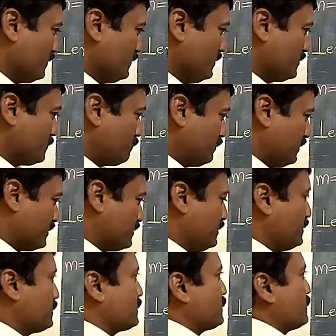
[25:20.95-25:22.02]
this plus
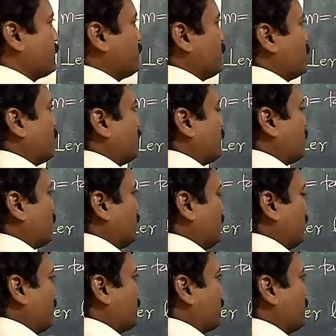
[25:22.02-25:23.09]
this,
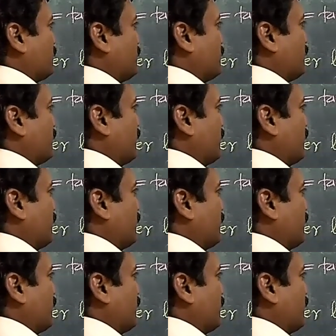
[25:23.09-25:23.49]
that is